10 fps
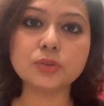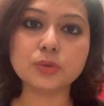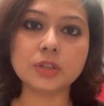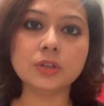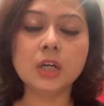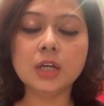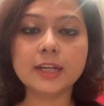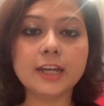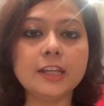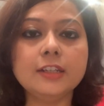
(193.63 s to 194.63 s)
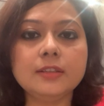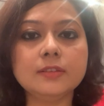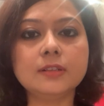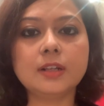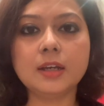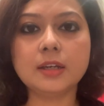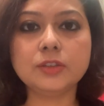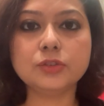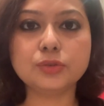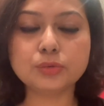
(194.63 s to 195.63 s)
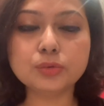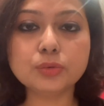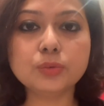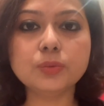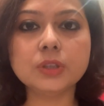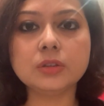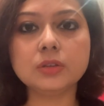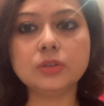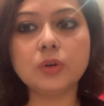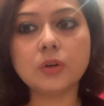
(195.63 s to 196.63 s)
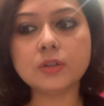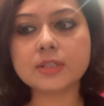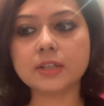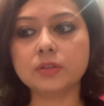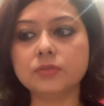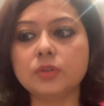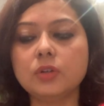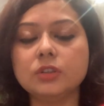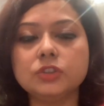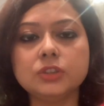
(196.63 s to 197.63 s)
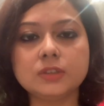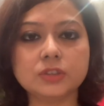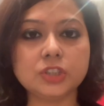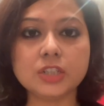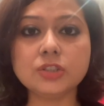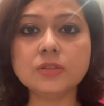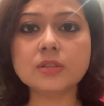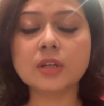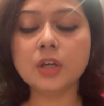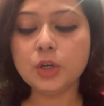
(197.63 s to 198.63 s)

you are guiding the client through with your set of knowledge and suggestions,